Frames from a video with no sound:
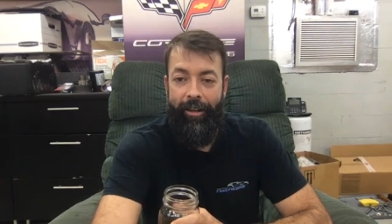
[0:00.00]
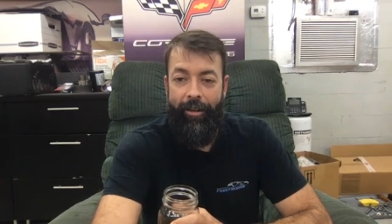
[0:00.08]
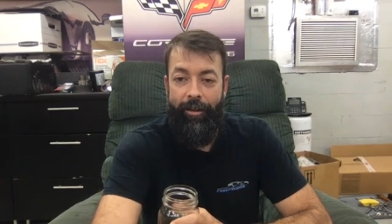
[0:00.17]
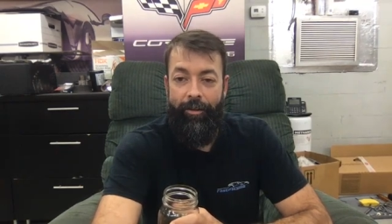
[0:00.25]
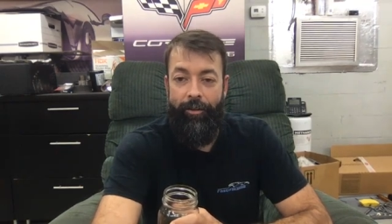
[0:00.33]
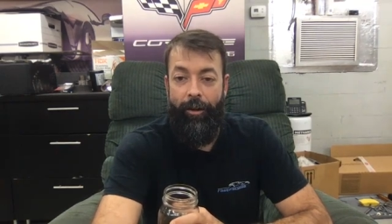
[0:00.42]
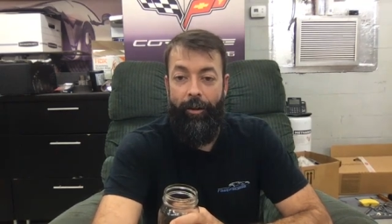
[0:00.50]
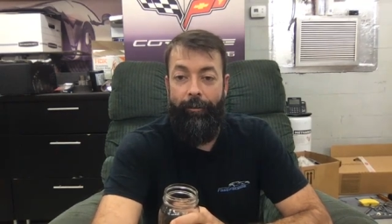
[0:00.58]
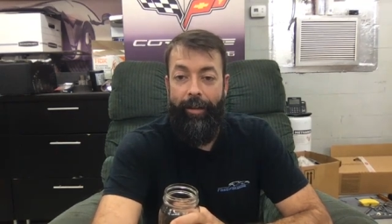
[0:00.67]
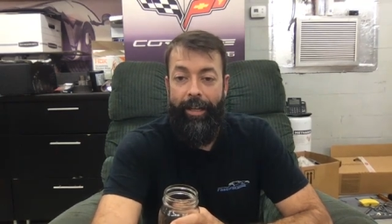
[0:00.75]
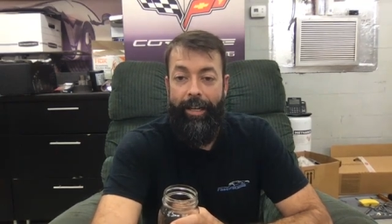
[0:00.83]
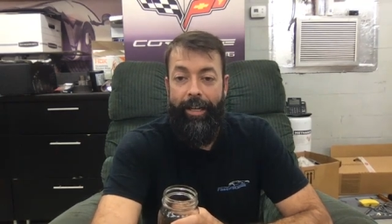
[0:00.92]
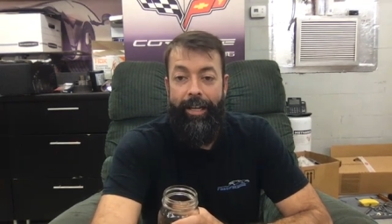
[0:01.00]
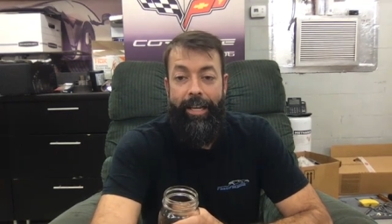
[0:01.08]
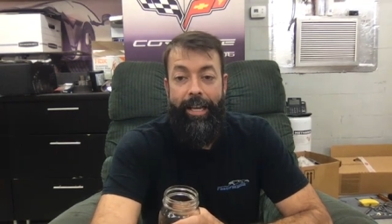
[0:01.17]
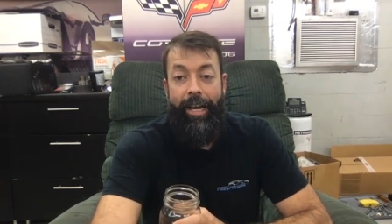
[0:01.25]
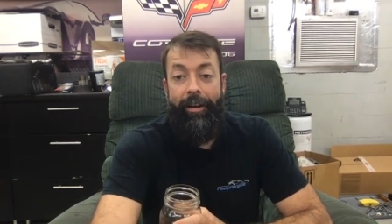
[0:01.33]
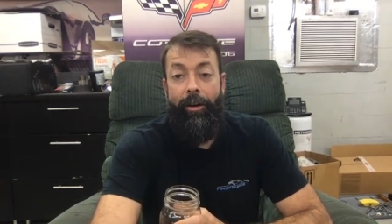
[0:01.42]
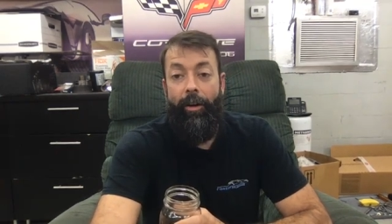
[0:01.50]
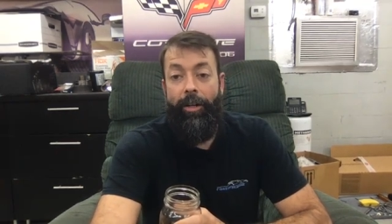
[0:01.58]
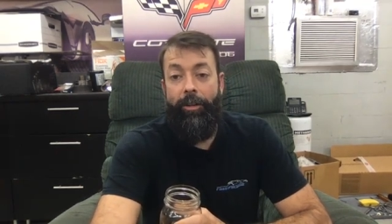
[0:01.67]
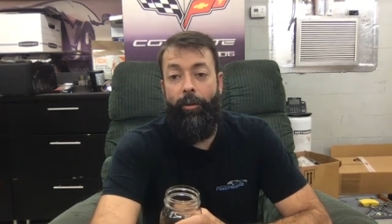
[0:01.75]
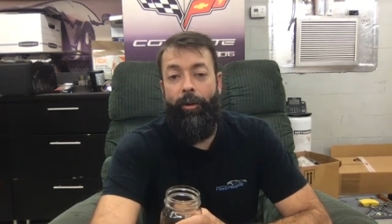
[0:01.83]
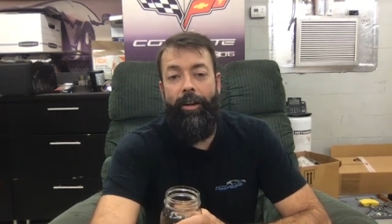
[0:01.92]
So, yeah, no, I
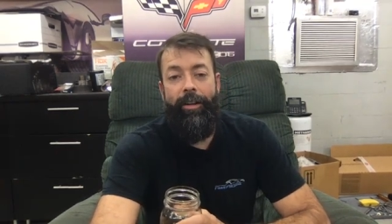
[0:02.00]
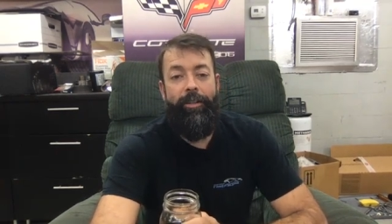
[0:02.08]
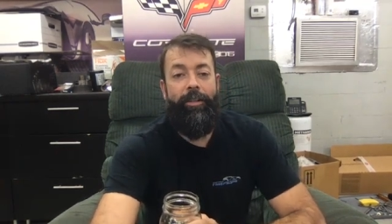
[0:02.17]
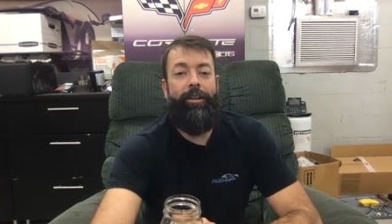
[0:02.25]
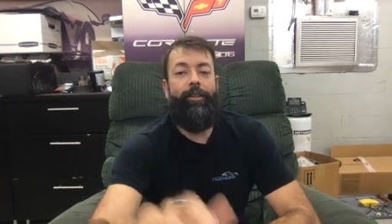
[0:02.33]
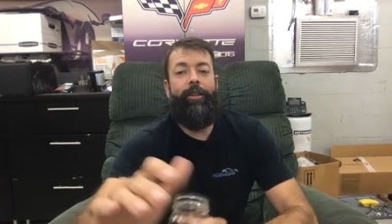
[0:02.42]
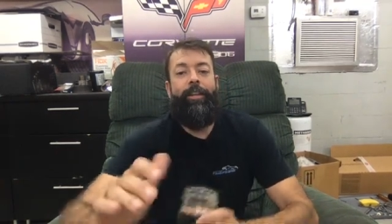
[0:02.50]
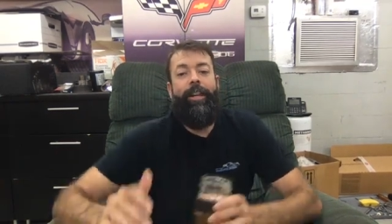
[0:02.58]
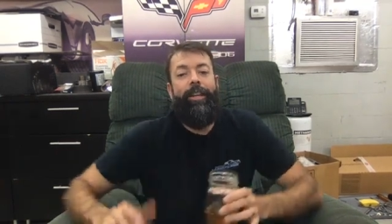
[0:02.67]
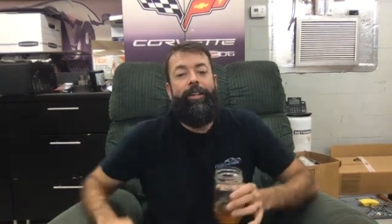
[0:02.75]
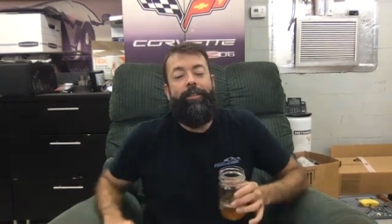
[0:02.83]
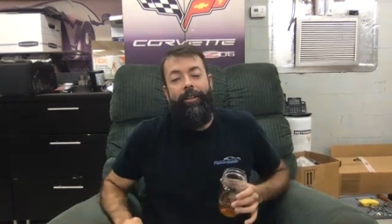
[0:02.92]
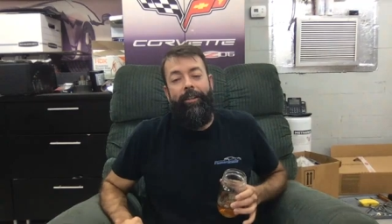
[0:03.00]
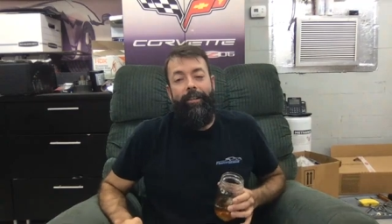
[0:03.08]
just wanted to share with you guys on